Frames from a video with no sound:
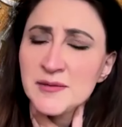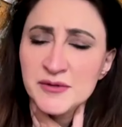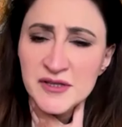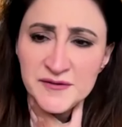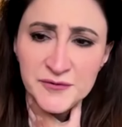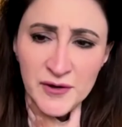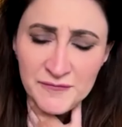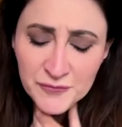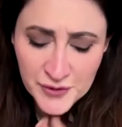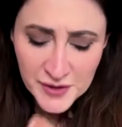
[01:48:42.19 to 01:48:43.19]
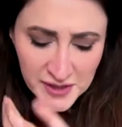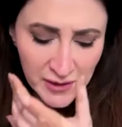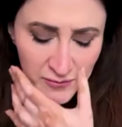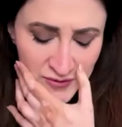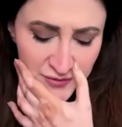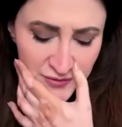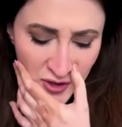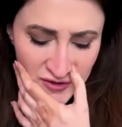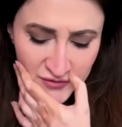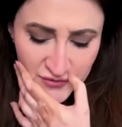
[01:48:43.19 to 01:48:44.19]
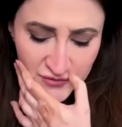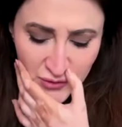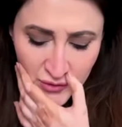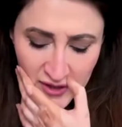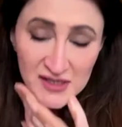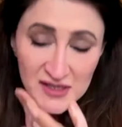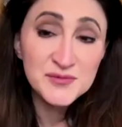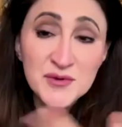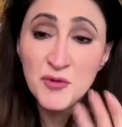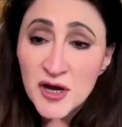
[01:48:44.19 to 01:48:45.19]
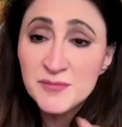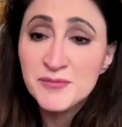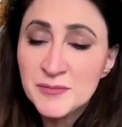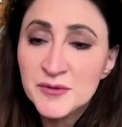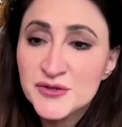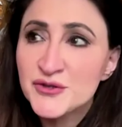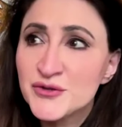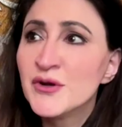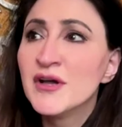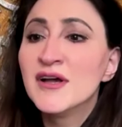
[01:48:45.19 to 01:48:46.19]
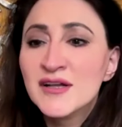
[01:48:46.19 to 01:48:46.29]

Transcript: I believe you have 48 hours to watch the recording because we want people to